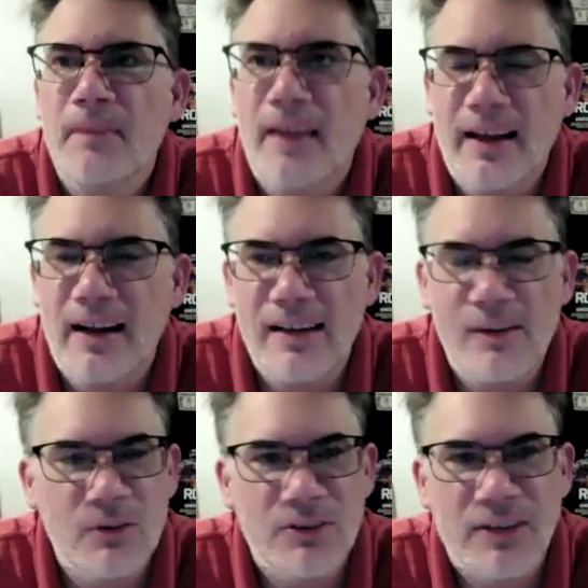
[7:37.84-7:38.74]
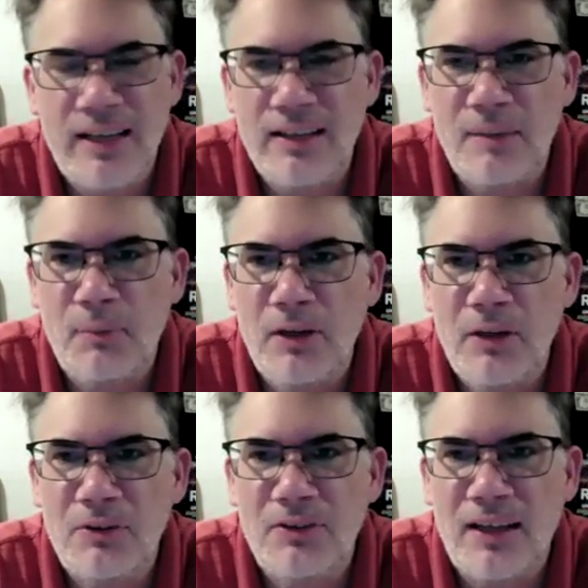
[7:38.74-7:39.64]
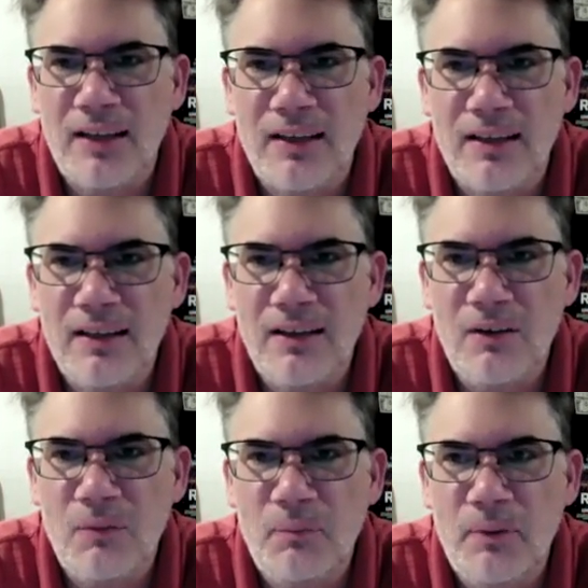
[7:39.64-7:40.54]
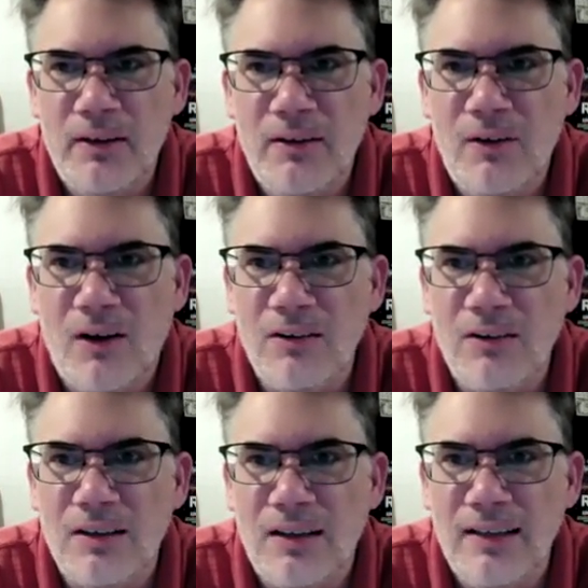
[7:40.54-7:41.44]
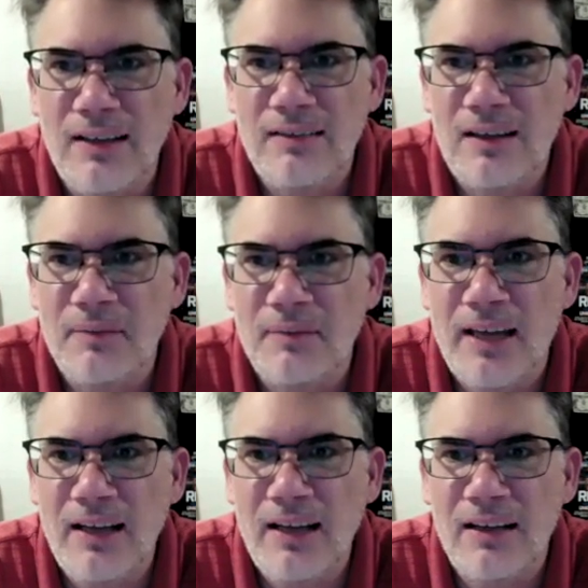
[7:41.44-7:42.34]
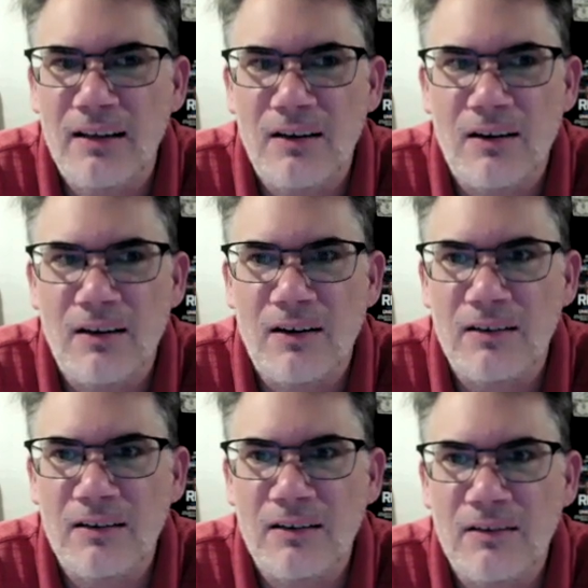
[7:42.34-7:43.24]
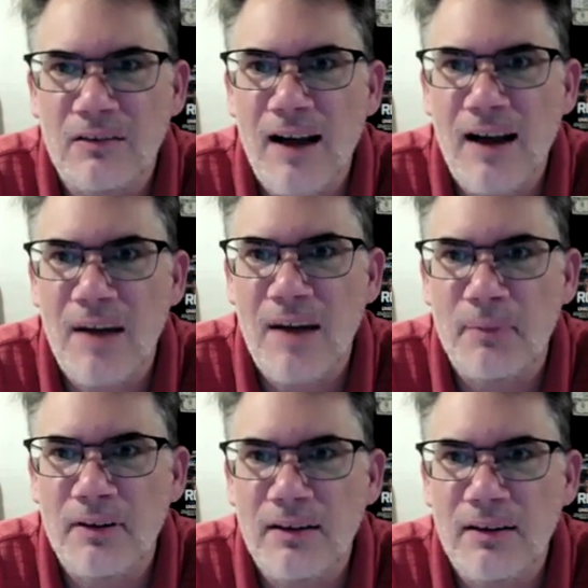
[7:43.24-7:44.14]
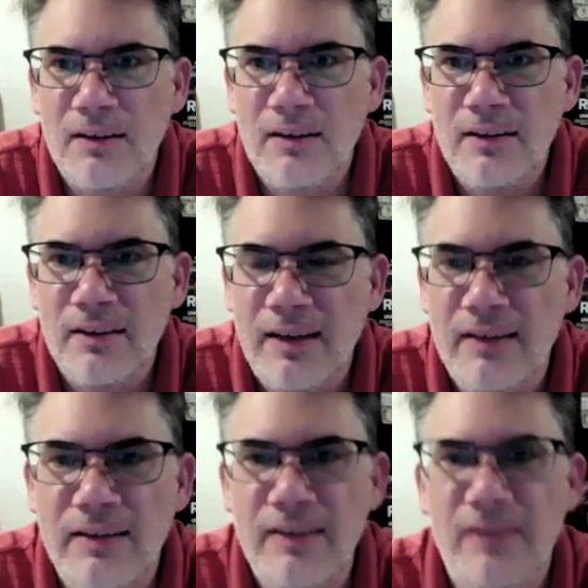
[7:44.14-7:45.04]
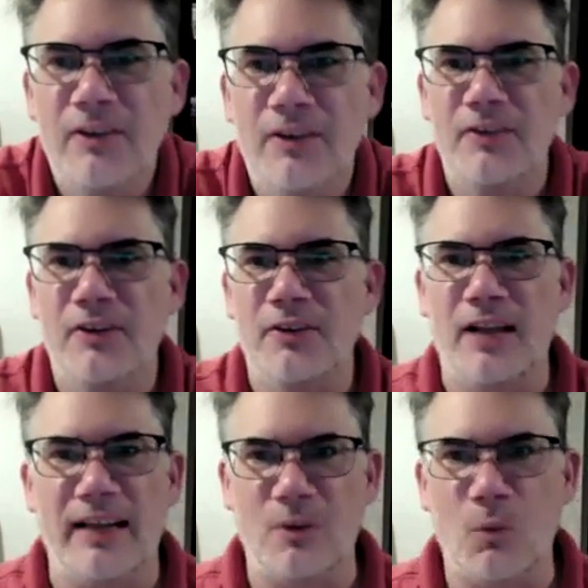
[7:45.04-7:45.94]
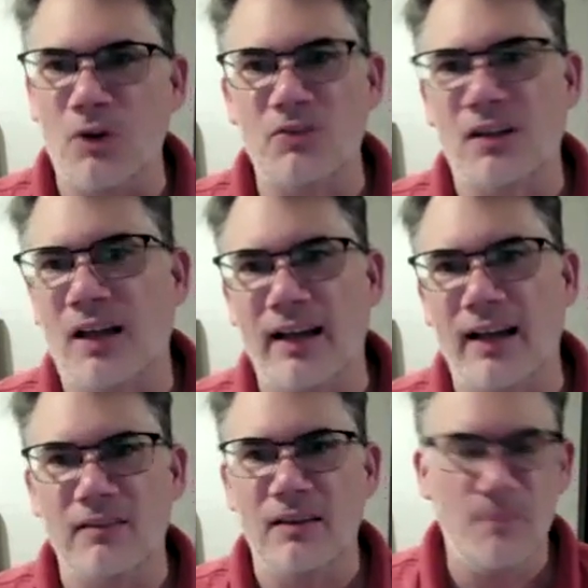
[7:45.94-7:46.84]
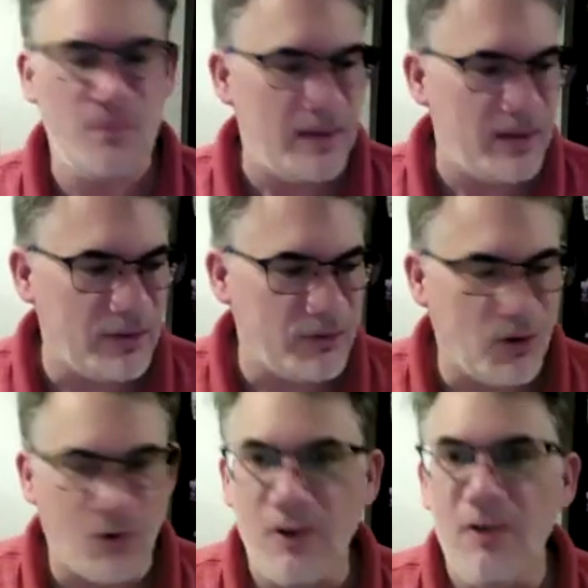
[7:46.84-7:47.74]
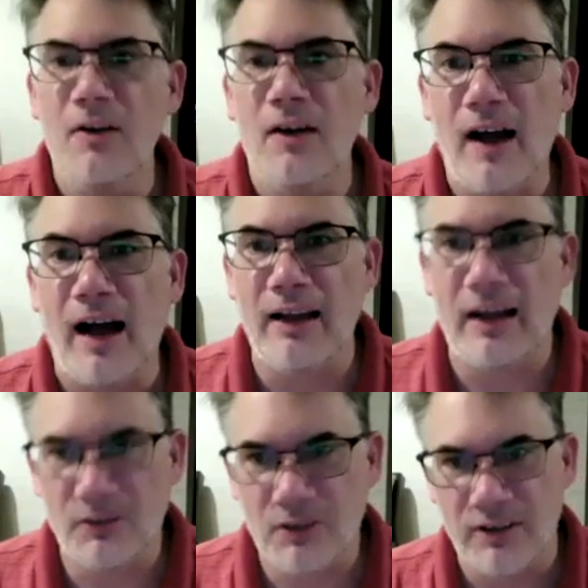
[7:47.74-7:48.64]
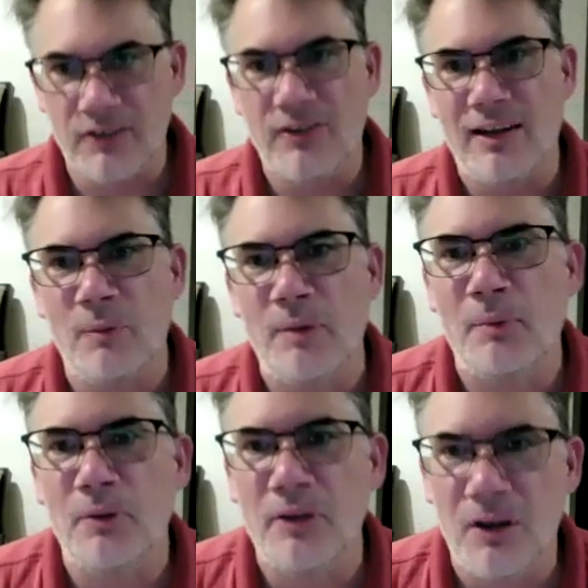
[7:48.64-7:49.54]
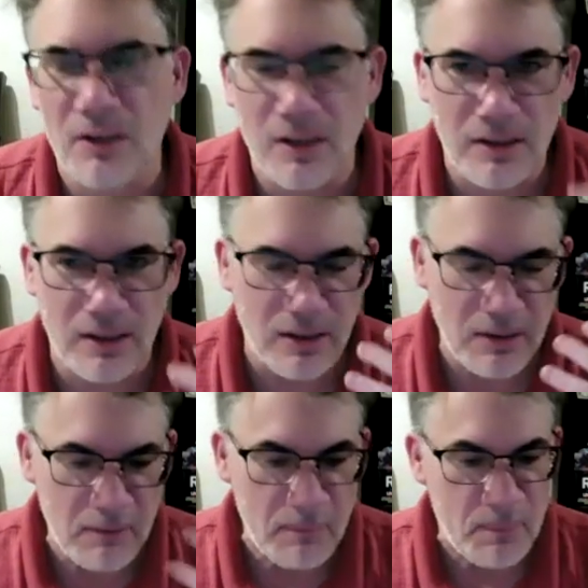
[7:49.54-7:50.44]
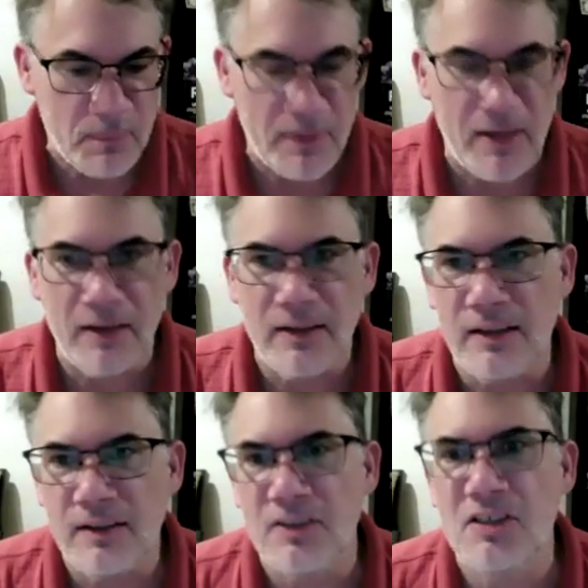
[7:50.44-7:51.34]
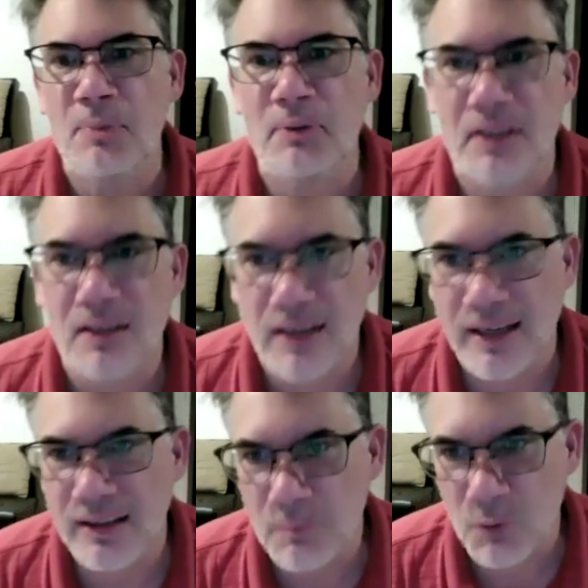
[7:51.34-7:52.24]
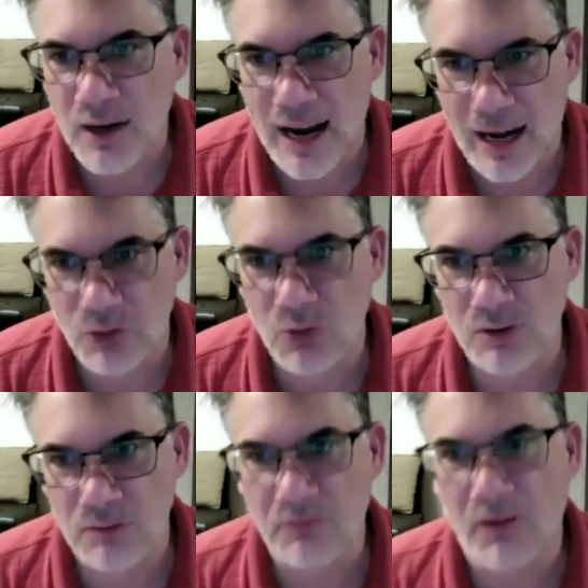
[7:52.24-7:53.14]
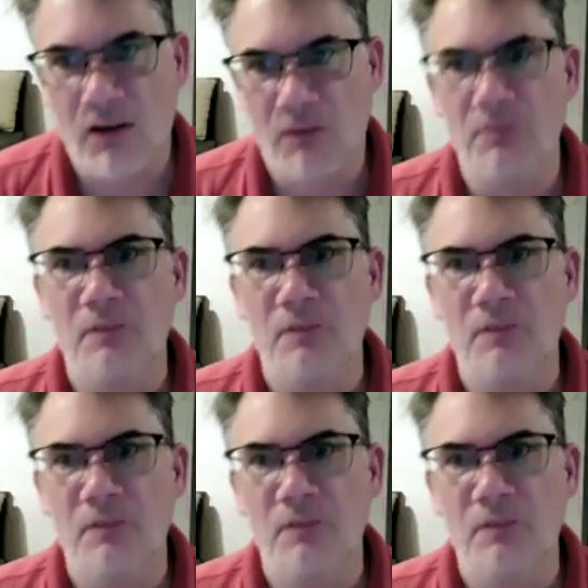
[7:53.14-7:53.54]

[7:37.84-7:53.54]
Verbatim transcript: and I, it was getting to the point It was like you know but all the clients that i'm getting are crap they you know they, are like the worst clients and so I, I started telling people you know that the the the the cheaper the client the more hassles involved